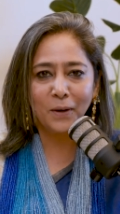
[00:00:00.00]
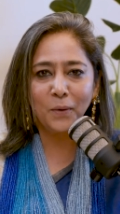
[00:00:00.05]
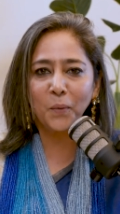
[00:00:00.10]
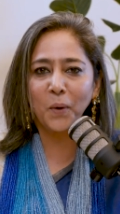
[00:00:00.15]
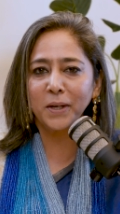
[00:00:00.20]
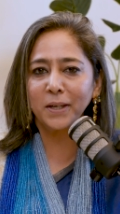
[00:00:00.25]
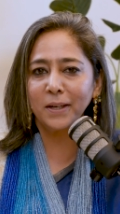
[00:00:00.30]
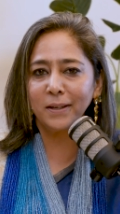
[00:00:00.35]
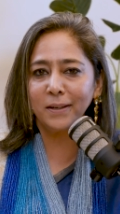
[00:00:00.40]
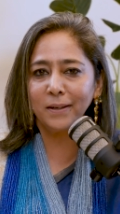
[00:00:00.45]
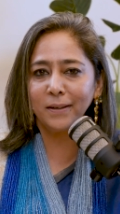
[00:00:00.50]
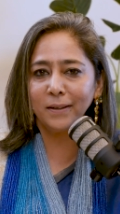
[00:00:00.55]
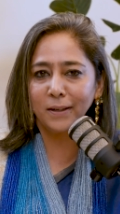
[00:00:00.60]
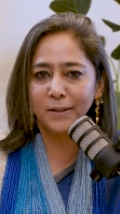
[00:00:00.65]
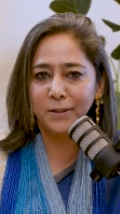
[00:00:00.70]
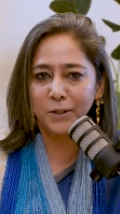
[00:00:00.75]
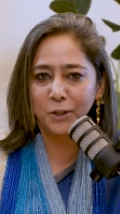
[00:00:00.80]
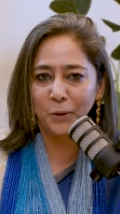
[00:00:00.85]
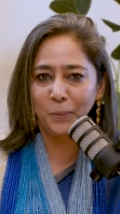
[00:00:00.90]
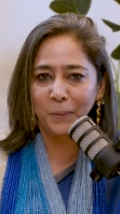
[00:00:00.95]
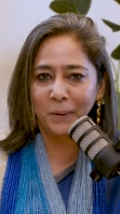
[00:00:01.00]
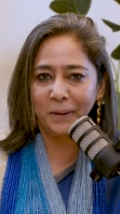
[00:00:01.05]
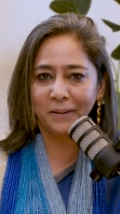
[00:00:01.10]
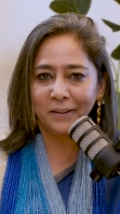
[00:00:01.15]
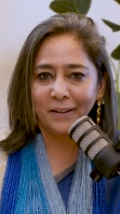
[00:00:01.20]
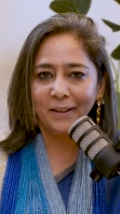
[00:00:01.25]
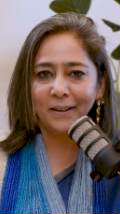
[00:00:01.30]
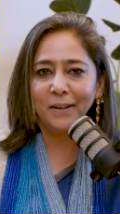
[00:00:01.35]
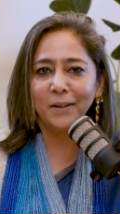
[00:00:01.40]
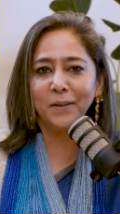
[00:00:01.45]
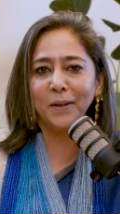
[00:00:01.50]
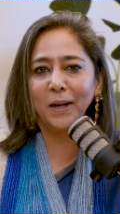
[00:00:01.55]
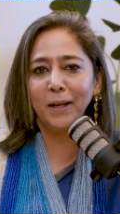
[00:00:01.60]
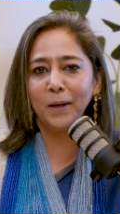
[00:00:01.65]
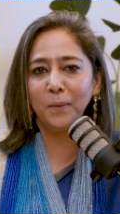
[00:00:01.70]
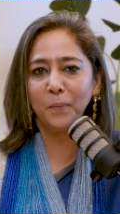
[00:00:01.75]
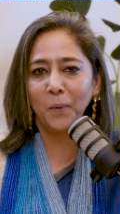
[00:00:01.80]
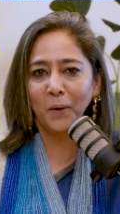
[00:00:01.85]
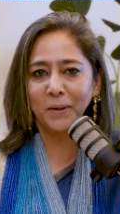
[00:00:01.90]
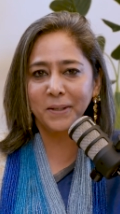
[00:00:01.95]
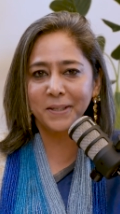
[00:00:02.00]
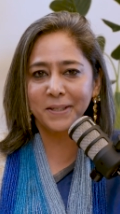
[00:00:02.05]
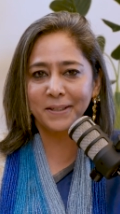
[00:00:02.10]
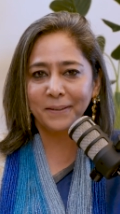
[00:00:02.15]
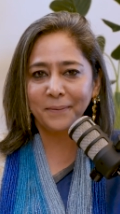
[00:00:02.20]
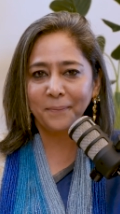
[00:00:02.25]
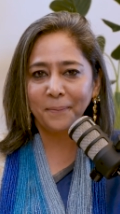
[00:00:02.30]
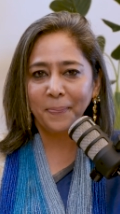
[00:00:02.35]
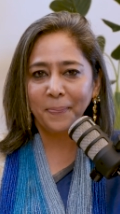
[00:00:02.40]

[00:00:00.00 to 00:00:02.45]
what Indian consumer really wants.